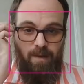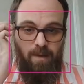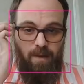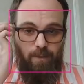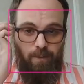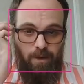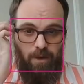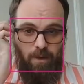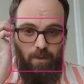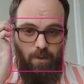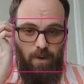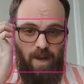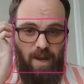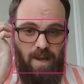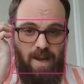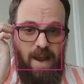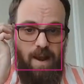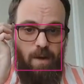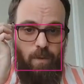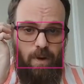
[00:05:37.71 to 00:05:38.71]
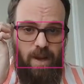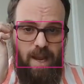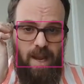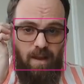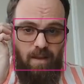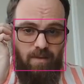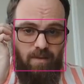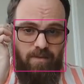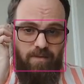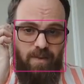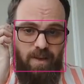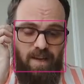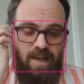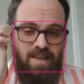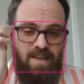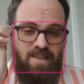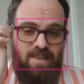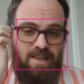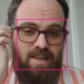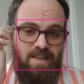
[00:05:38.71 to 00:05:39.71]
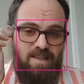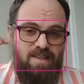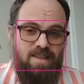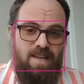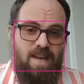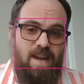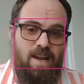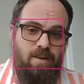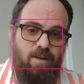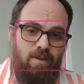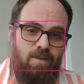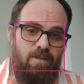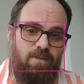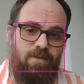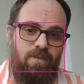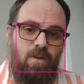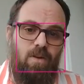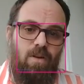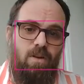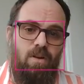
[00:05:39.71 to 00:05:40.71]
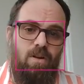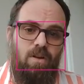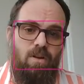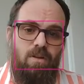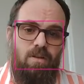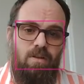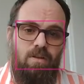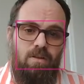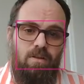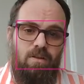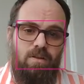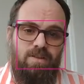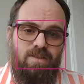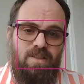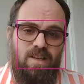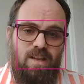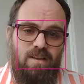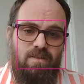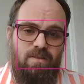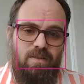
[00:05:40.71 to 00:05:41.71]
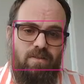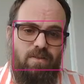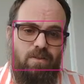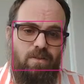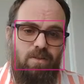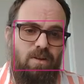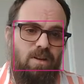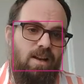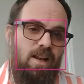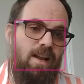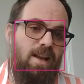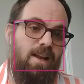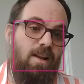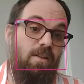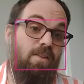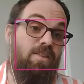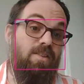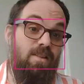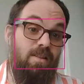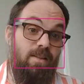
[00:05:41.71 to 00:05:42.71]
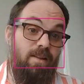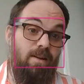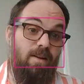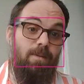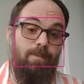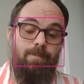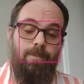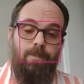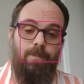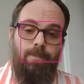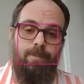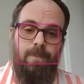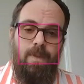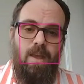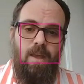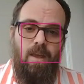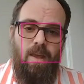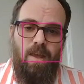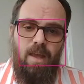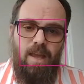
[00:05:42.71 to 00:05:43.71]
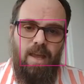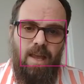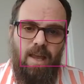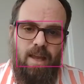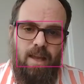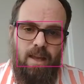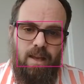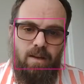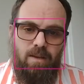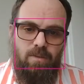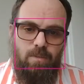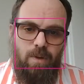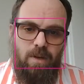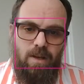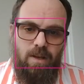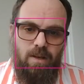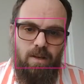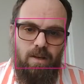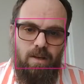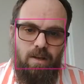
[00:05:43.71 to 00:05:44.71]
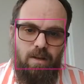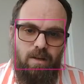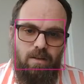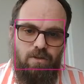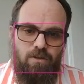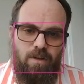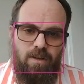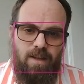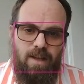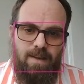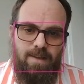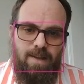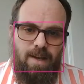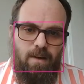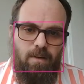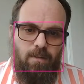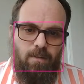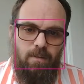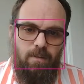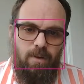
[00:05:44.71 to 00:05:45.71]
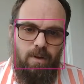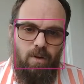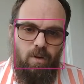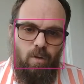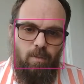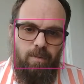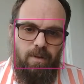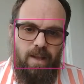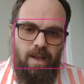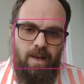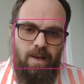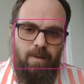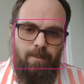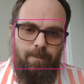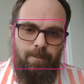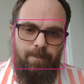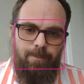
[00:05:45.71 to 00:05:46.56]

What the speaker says: There we go. And now we have a nice container for all 7 of the good guy healths in there. And we can shrink that down. We can open that up.